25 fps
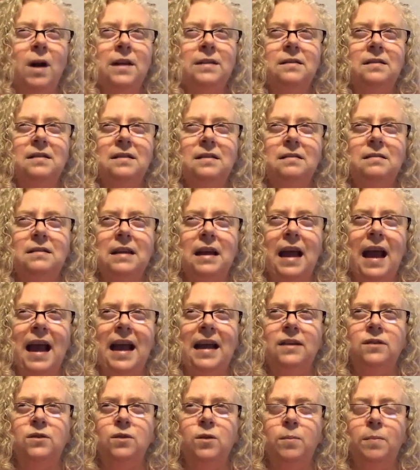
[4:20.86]
I think
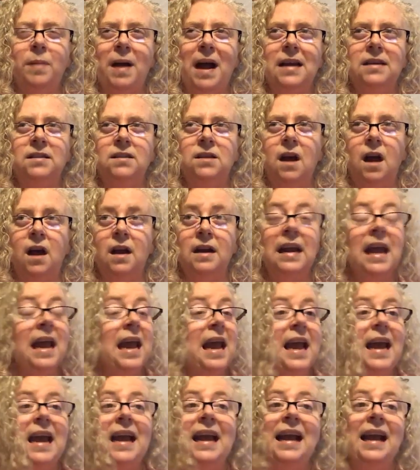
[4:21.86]
once
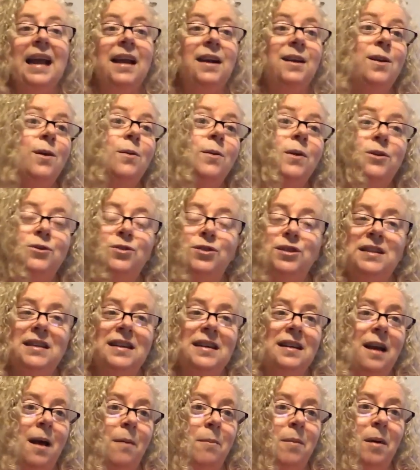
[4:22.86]
Hazel passed on, he
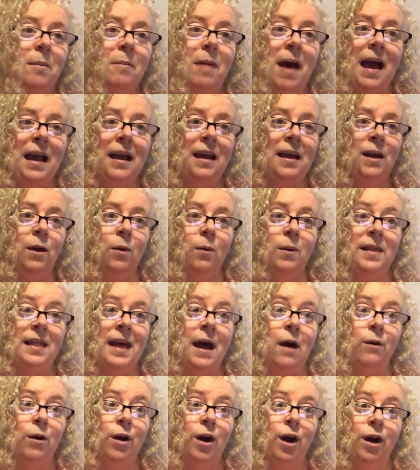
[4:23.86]
had no interest in
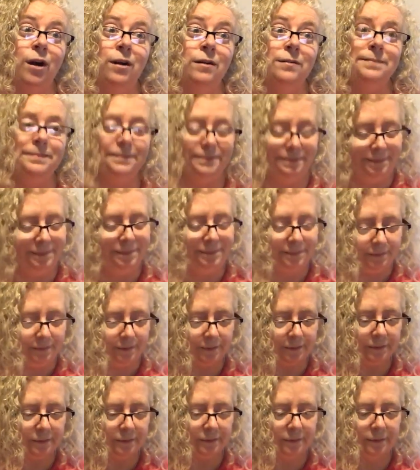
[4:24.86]
coming back here without
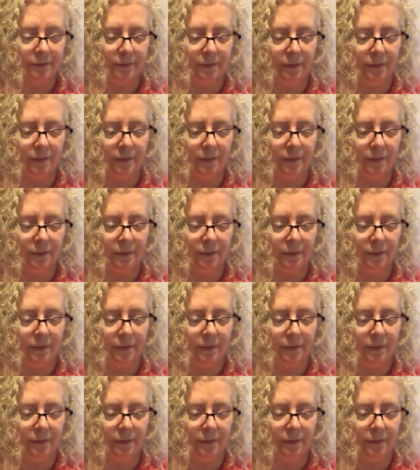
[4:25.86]
her.